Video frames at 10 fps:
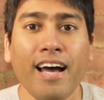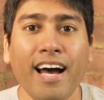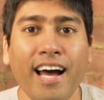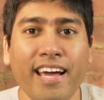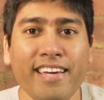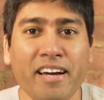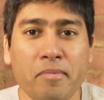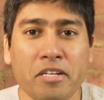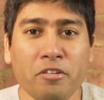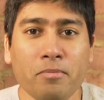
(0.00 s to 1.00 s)
Hi, I'm
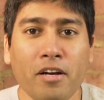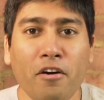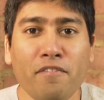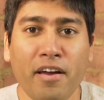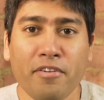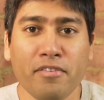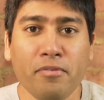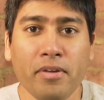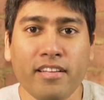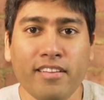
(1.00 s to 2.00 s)
Anoop, co-founder
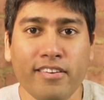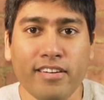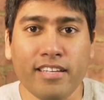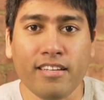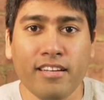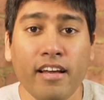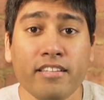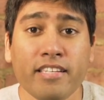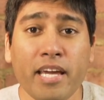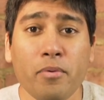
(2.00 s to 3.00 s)
of With Clarity.
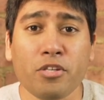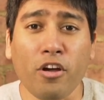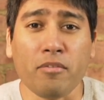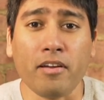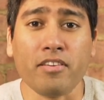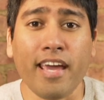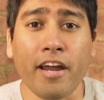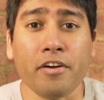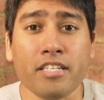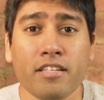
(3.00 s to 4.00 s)
Today we're talking about
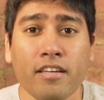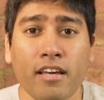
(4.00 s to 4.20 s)
Carat.